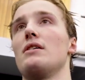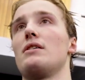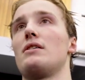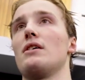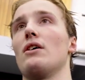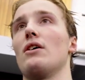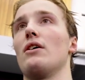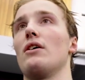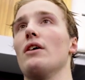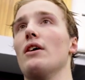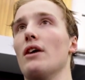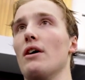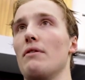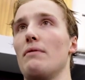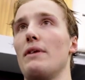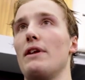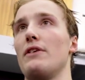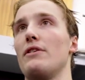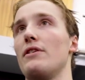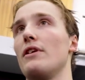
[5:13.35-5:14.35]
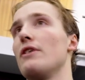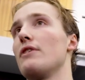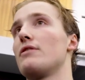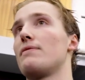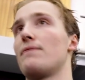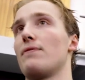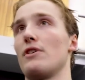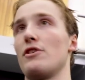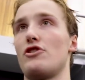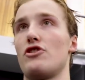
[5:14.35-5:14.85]
So, you know, when you're there
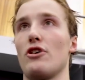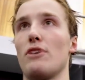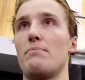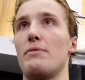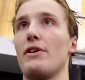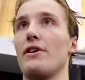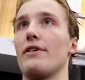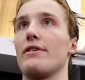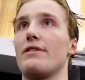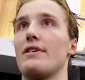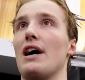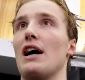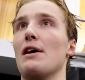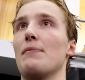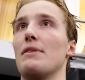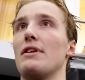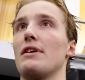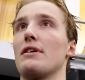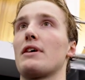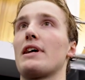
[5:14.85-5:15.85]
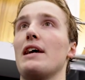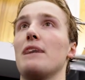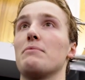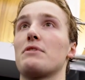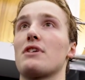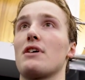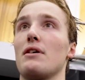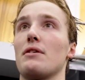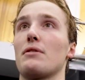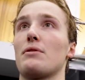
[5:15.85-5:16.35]
for a short period of time and the
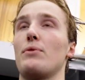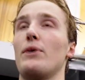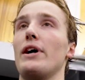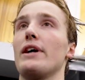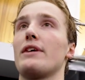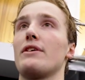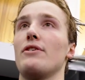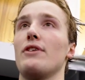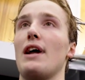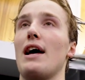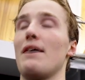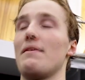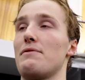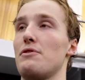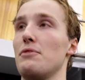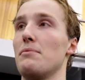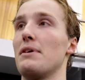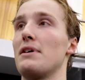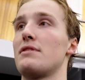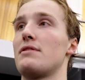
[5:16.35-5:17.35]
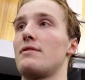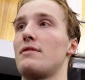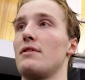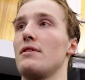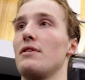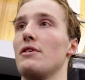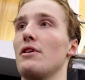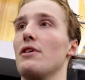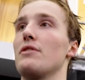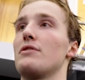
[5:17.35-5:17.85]
games come quick, you don't have too much,
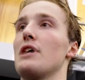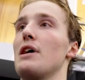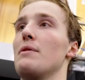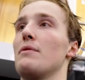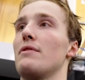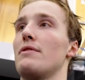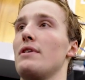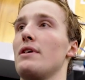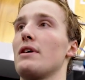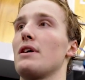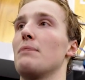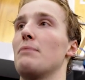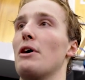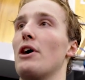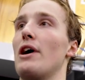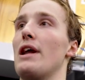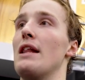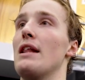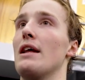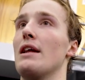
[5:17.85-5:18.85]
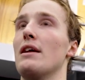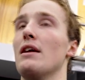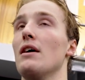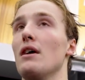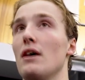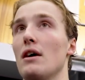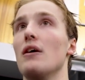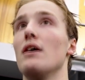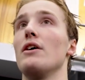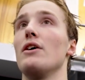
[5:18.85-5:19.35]
you know, time to think about it. And,
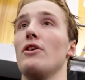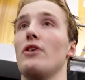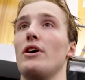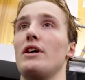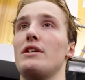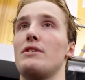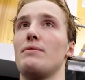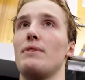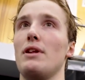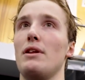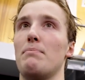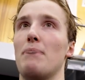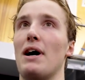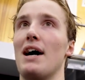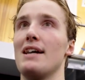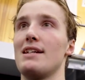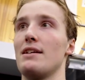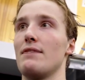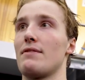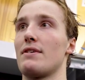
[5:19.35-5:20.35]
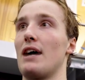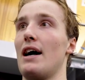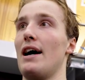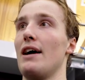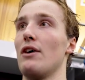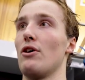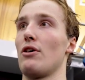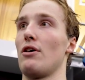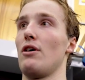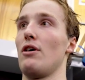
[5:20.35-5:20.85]
you know, he's a really positive
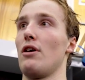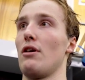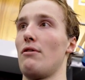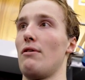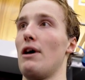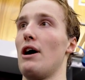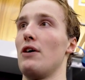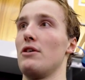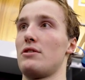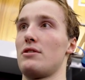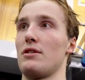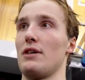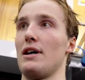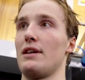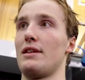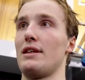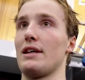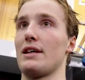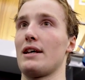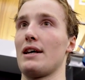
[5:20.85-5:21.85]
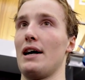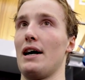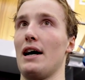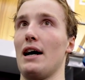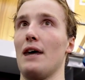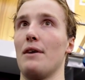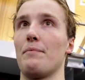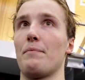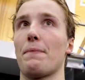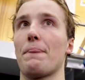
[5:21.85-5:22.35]
guy all around. So I think
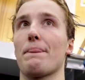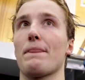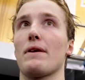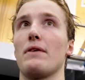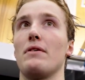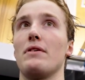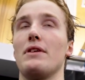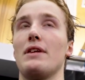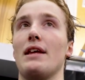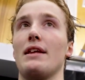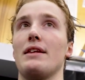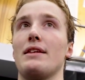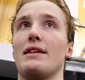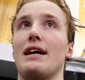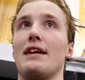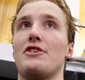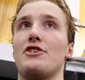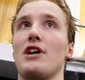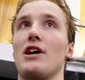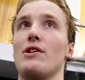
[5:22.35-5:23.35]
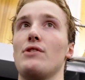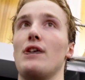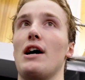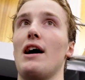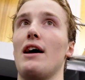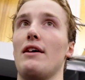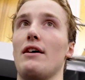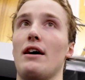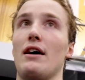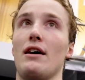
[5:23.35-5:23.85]
that showed
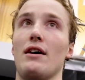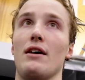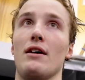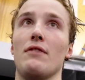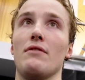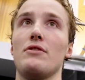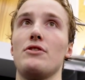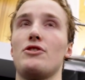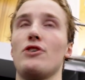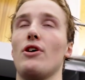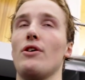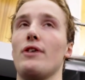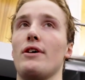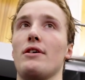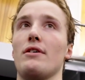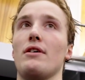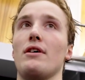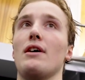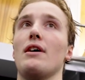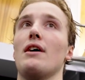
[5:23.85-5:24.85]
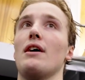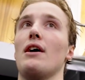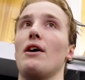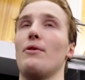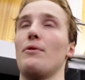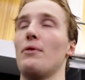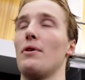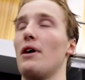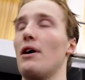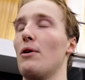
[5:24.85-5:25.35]
out, showed
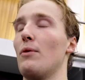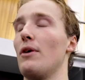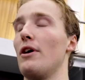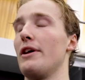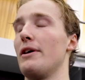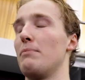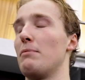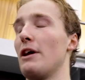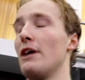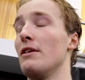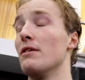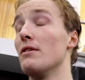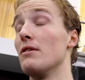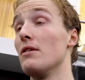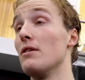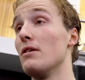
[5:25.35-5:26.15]
how well he played.